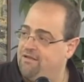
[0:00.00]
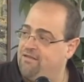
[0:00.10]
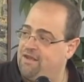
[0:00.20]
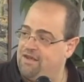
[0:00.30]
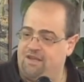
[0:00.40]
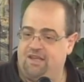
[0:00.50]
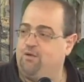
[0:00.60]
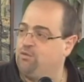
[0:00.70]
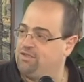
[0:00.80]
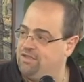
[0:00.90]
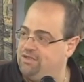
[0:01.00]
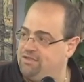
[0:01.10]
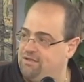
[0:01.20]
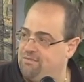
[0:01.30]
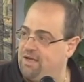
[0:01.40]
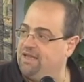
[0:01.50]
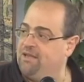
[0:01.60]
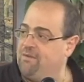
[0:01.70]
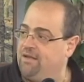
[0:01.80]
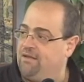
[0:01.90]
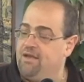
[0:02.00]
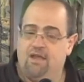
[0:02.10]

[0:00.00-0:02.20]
than an equal citizen by limiting